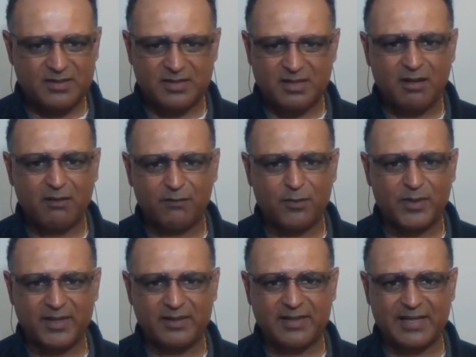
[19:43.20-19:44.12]
itself
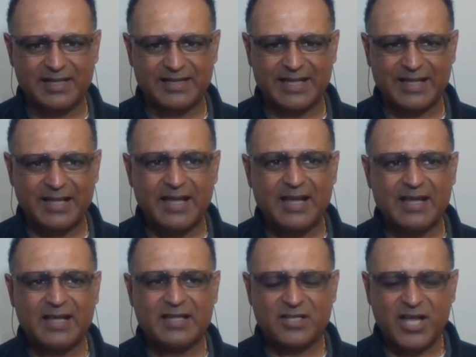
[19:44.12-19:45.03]
or anything like that.
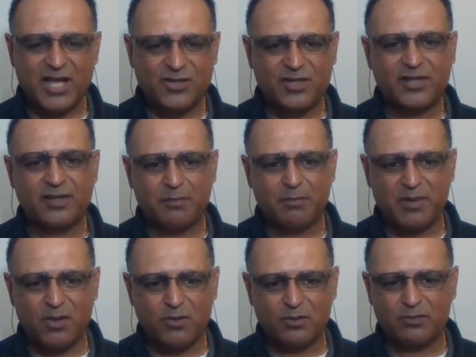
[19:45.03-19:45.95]
It's actually the
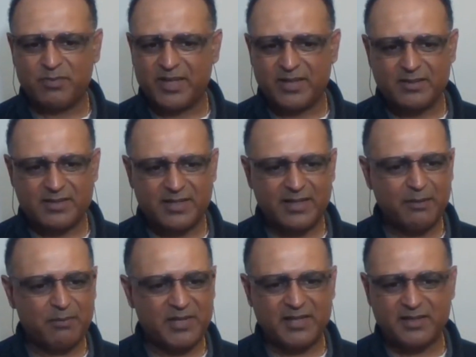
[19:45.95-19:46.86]
bone, because an
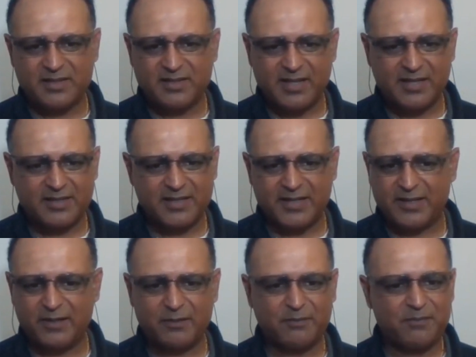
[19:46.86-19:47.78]
implant is
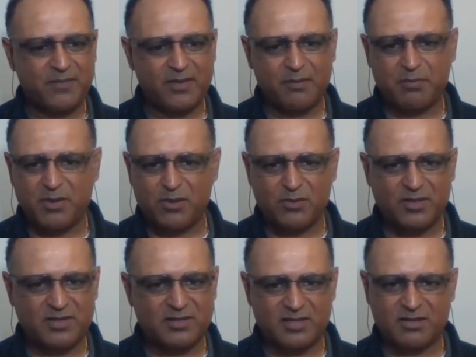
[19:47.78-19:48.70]
titanium. The
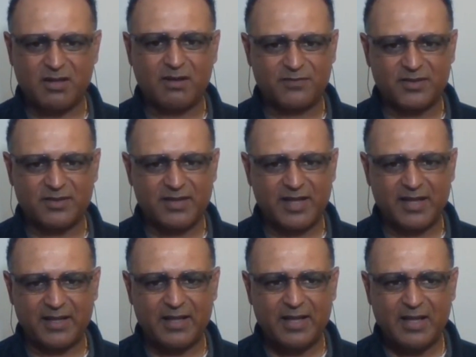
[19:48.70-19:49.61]
bone is the soft
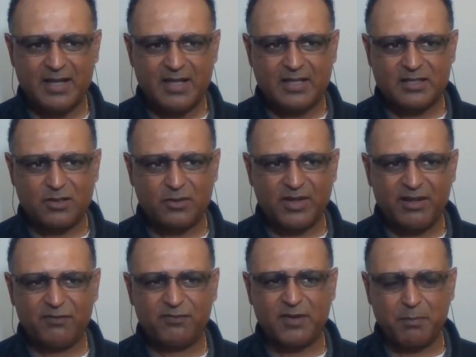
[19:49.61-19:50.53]
thing. So
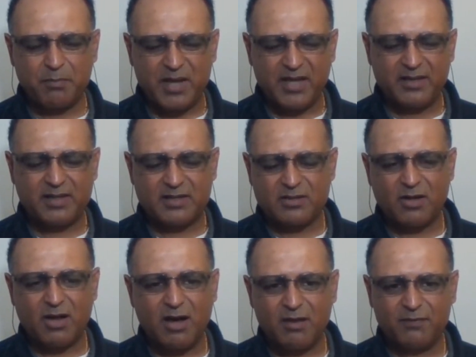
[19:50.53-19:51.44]
if the bite
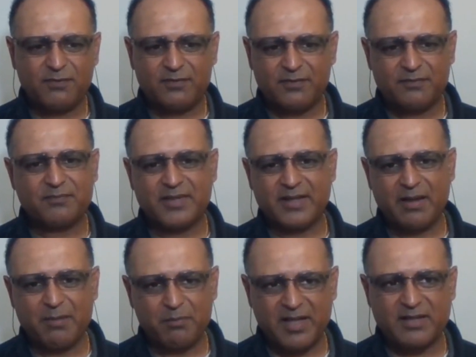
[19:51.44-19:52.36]
is off,
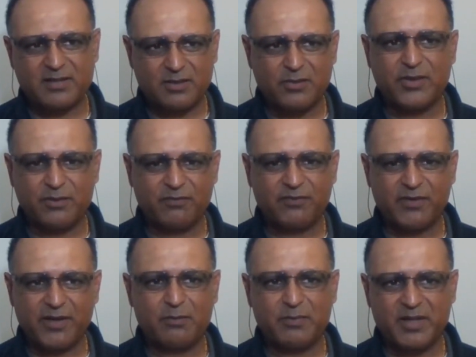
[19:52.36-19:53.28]
the implant's going to
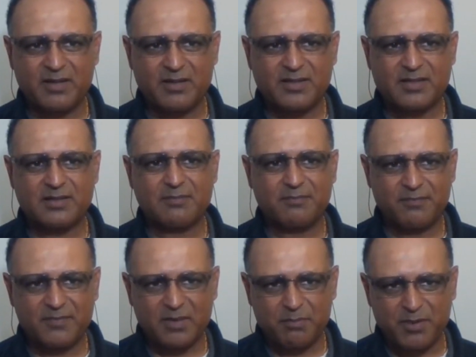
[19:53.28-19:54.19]
fail because
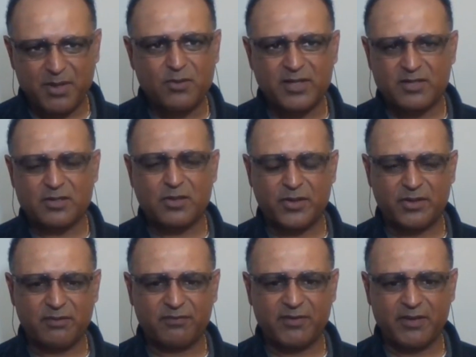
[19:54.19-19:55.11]
the bone is
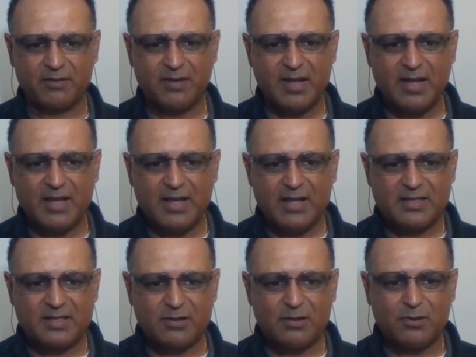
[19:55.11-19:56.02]
going to fail.
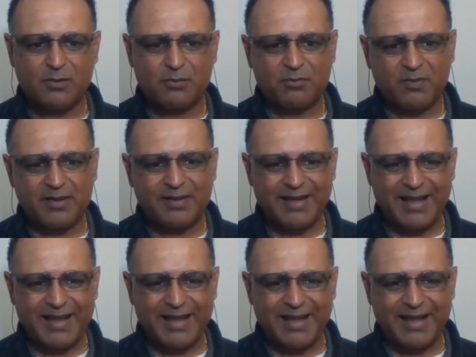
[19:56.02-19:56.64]
So